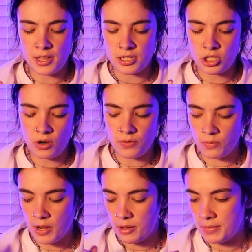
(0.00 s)
not to
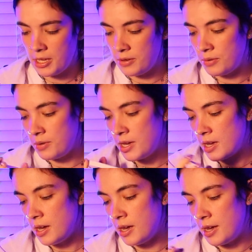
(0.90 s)
overwhelm you,
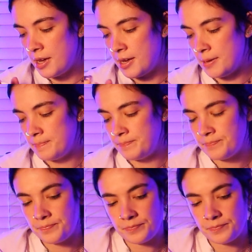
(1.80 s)
and